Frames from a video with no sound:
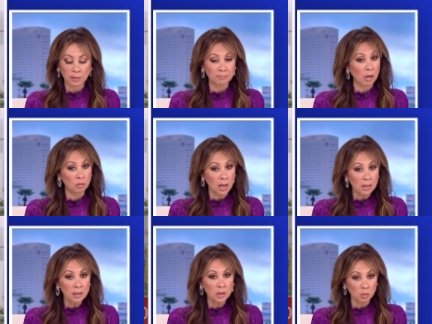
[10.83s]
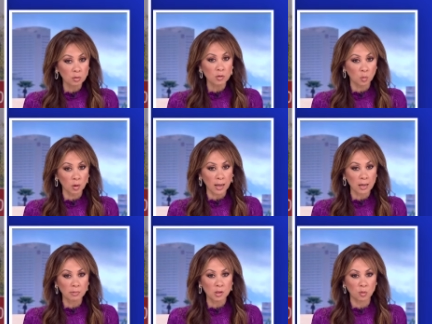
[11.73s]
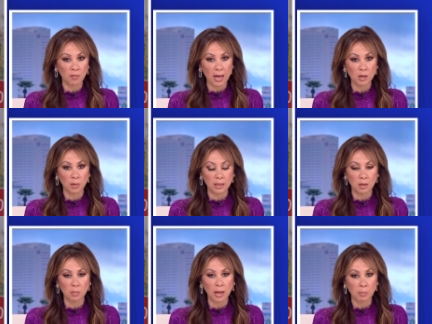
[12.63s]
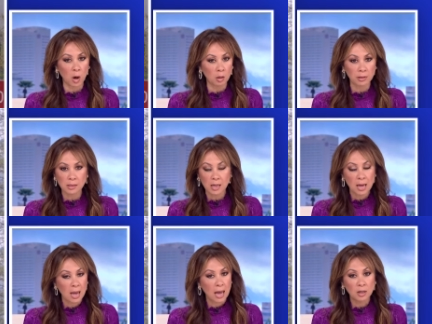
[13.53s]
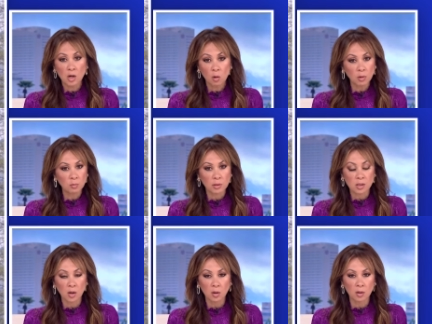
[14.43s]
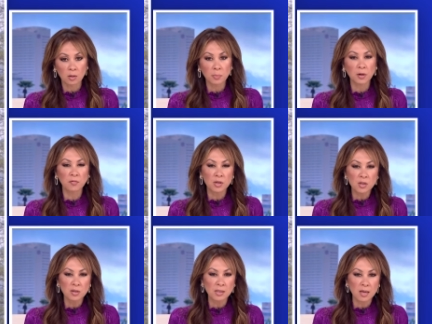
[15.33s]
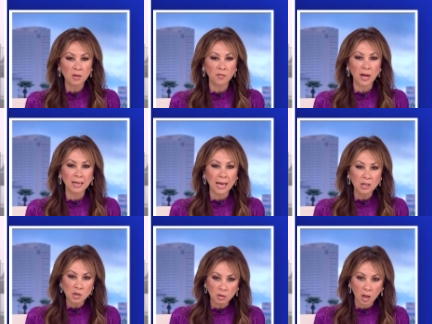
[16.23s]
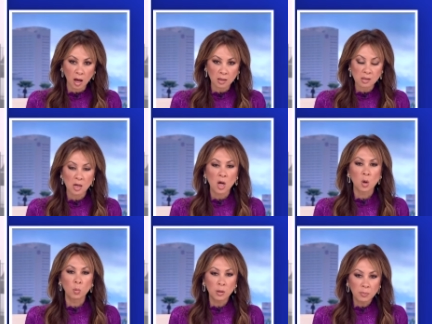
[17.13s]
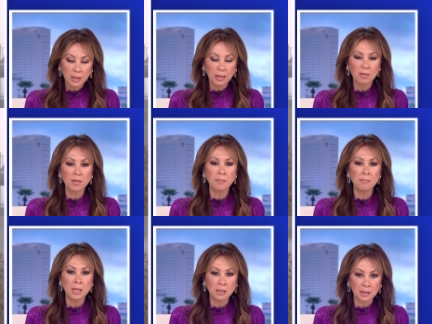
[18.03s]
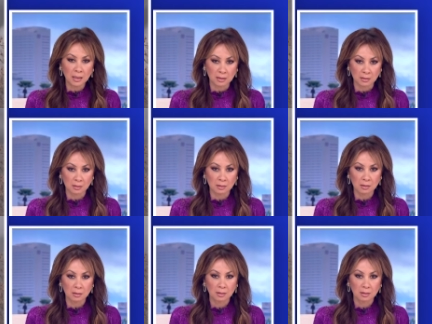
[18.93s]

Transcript: Now, luckily, crews were able to evacuate nearby apartments and no one was hurt, but officials say the financial loss will be in the millions.